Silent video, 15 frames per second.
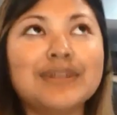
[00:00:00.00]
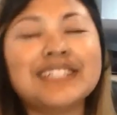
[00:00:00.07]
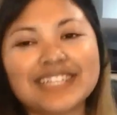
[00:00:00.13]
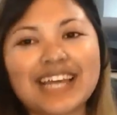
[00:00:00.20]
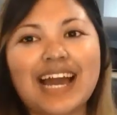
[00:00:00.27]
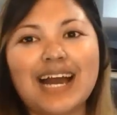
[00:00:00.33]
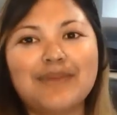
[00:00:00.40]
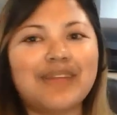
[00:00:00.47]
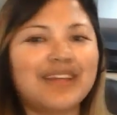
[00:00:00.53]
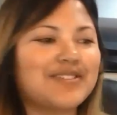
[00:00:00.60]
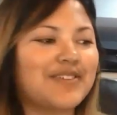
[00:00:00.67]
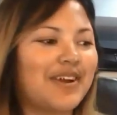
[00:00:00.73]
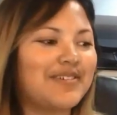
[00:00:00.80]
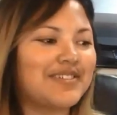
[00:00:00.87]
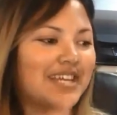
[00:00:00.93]
scab, that's
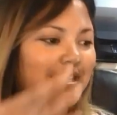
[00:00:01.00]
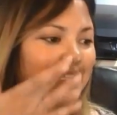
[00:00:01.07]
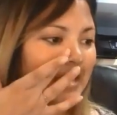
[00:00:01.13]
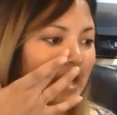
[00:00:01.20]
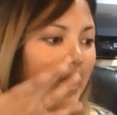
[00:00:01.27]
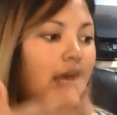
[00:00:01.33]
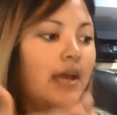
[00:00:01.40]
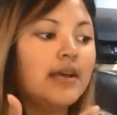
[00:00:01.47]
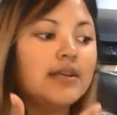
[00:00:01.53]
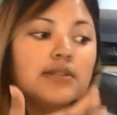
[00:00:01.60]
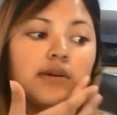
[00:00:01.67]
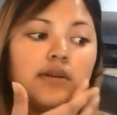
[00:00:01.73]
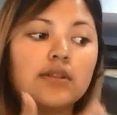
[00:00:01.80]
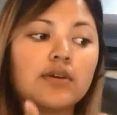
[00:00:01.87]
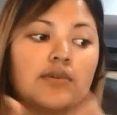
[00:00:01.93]
what I was gonna say.
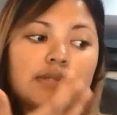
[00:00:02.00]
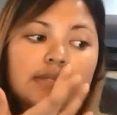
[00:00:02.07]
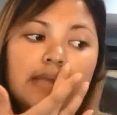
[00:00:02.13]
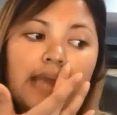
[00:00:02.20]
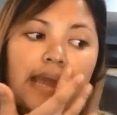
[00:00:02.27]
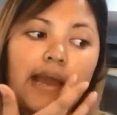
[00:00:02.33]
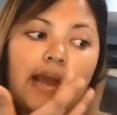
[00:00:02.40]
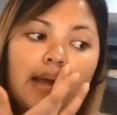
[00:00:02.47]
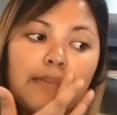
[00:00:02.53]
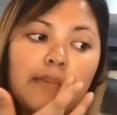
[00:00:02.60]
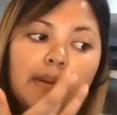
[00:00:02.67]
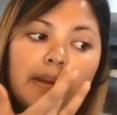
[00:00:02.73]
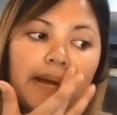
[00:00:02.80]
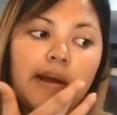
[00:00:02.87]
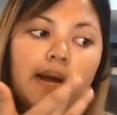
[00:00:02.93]
So a little scab,
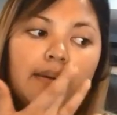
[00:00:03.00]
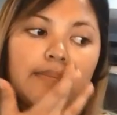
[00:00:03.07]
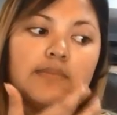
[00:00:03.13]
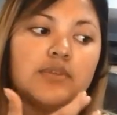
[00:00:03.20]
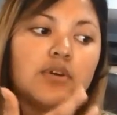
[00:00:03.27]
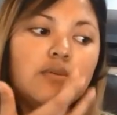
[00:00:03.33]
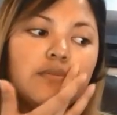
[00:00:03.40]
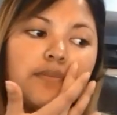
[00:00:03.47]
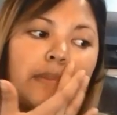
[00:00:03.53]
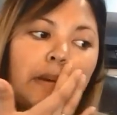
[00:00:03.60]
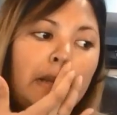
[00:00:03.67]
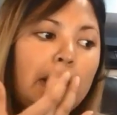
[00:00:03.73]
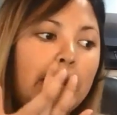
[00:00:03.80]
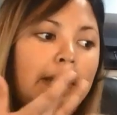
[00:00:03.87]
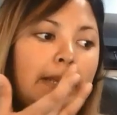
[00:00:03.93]
don't
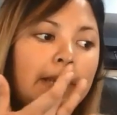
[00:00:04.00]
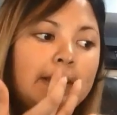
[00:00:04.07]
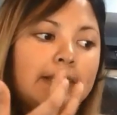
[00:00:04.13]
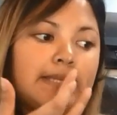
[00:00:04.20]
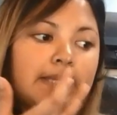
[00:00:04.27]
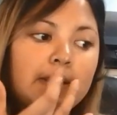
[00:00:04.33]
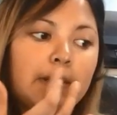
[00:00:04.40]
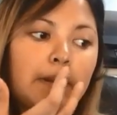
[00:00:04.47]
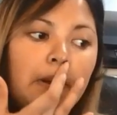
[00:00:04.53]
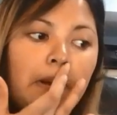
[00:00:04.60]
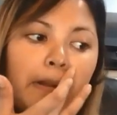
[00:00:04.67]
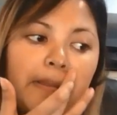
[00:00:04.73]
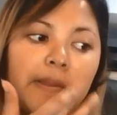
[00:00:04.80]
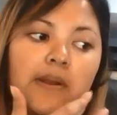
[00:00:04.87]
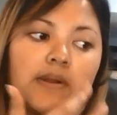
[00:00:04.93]
put any concealer
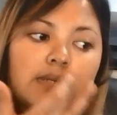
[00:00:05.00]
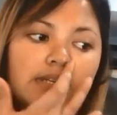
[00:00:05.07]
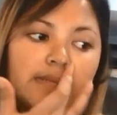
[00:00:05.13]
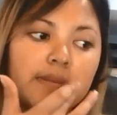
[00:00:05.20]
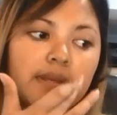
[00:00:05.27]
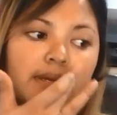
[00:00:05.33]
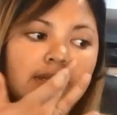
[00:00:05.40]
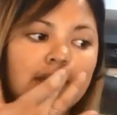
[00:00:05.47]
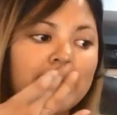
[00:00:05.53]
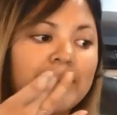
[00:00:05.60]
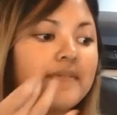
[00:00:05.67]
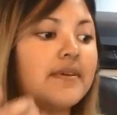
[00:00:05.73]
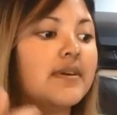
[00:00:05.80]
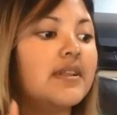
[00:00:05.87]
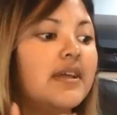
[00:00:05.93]
on there, just because I
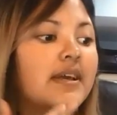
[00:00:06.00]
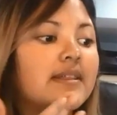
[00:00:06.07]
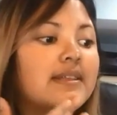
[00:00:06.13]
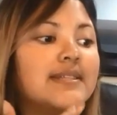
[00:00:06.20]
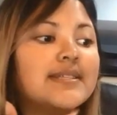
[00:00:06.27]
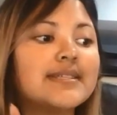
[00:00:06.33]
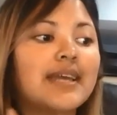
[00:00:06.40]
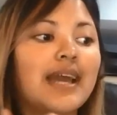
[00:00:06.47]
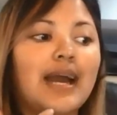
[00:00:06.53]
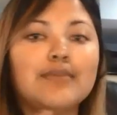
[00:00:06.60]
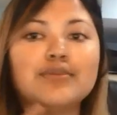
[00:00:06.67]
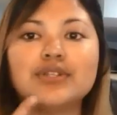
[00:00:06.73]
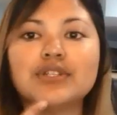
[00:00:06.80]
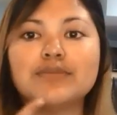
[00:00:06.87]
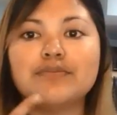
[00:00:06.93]
feel like the
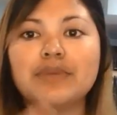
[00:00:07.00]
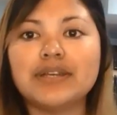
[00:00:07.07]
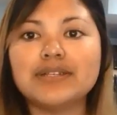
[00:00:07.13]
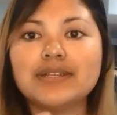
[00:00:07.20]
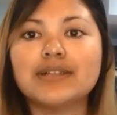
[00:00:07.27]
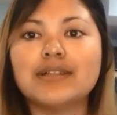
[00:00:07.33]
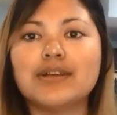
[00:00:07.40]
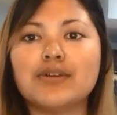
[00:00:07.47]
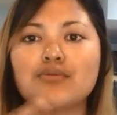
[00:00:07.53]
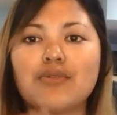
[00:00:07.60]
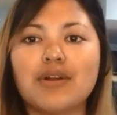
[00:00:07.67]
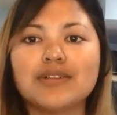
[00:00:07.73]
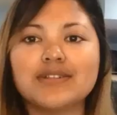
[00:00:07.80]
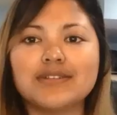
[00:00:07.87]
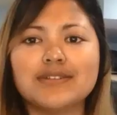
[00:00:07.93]
scab just basically
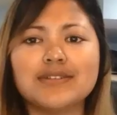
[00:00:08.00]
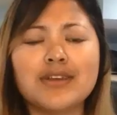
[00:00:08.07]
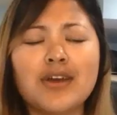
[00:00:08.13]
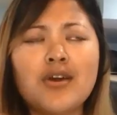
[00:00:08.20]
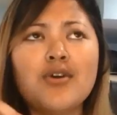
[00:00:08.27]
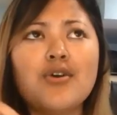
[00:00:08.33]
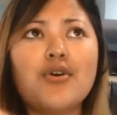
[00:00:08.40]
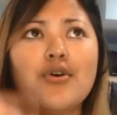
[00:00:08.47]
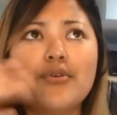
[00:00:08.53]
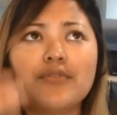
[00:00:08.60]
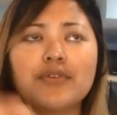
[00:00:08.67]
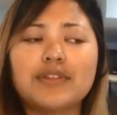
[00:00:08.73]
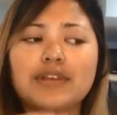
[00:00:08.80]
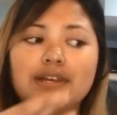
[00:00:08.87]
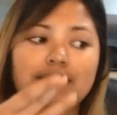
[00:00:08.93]
crushes
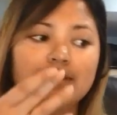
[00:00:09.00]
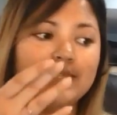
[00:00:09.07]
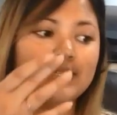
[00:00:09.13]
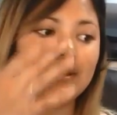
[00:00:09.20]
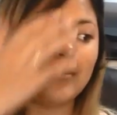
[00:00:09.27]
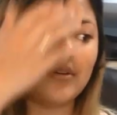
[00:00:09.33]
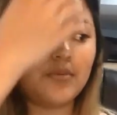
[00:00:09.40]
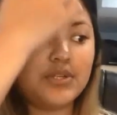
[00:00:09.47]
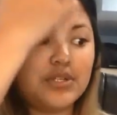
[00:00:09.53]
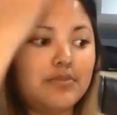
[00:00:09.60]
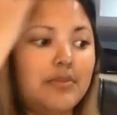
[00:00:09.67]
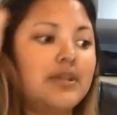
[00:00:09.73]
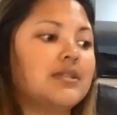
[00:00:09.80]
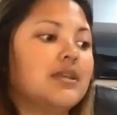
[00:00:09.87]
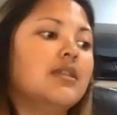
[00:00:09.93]
over the concealer, which
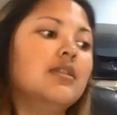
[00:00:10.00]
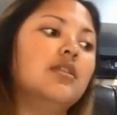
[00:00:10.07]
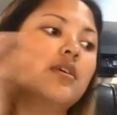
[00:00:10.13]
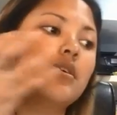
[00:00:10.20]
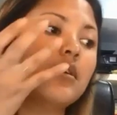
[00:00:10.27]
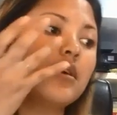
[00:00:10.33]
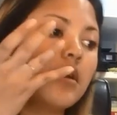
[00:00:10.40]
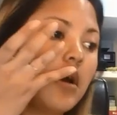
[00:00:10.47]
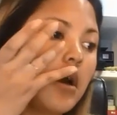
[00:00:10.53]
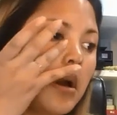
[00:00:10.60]
makes it look